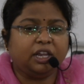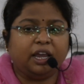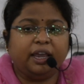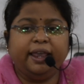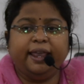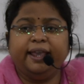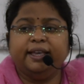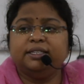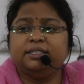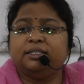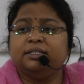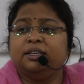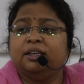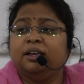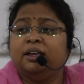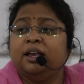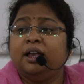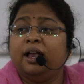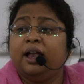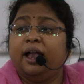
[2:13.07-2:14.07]
is
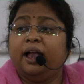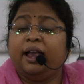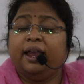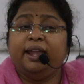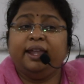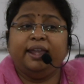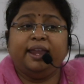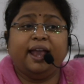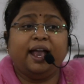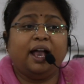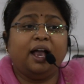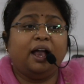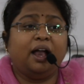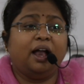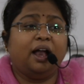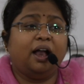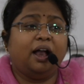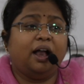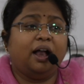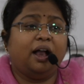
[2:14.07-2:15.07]
India
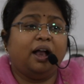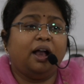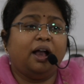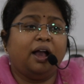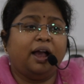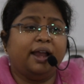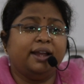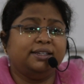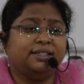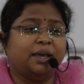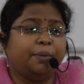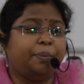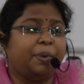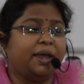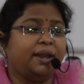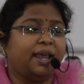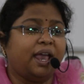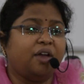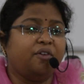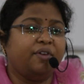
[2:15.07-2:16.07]
and Japan
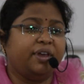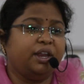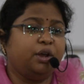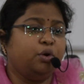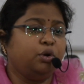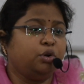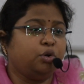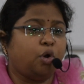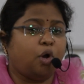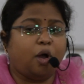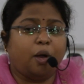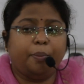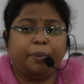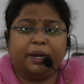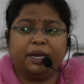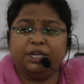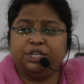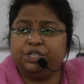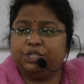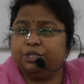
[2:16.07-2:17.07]
have very good
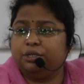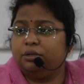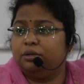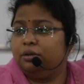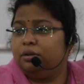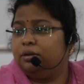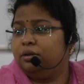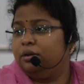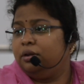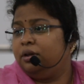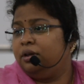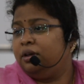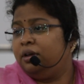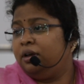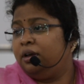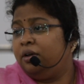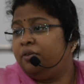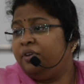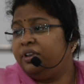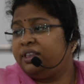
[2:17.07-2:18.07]
cooperation.
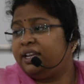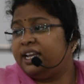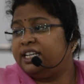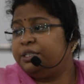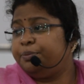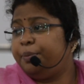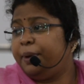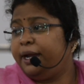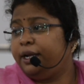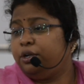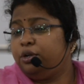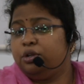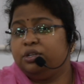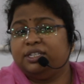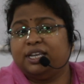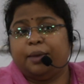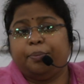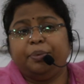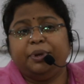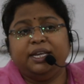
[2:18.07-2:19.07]
With respect to
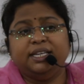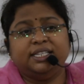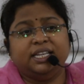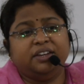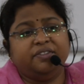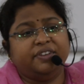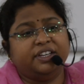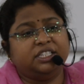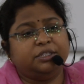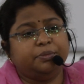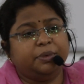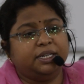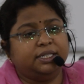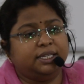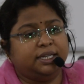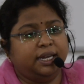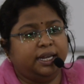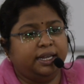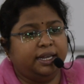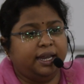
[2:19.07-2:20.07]
Japanese investments
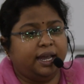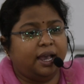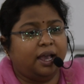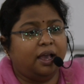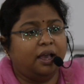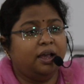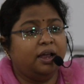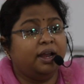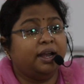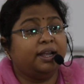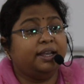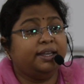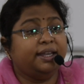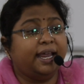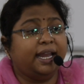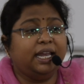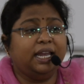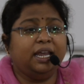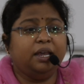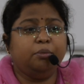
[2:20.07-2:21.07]
in India,
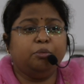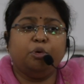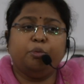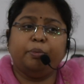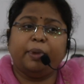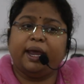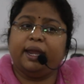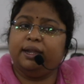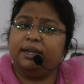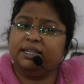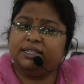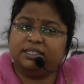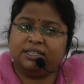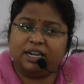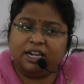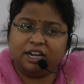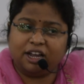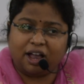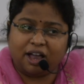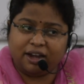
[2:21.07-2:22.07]
Delhi-Mumbai
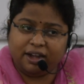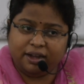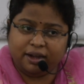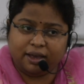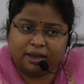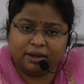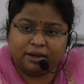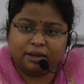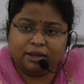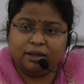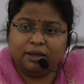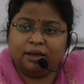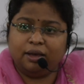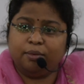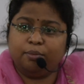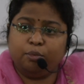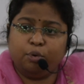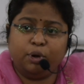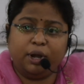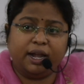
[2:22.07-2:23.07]
Industrial Corridor,
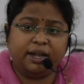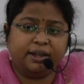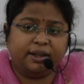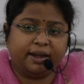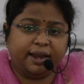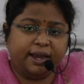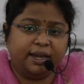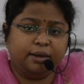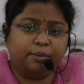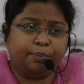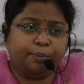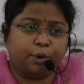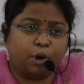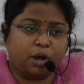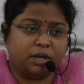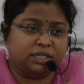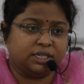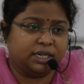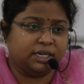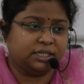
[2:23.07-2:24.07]
bullet train
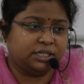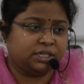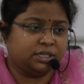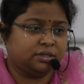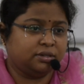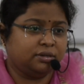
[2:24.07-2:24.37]
project,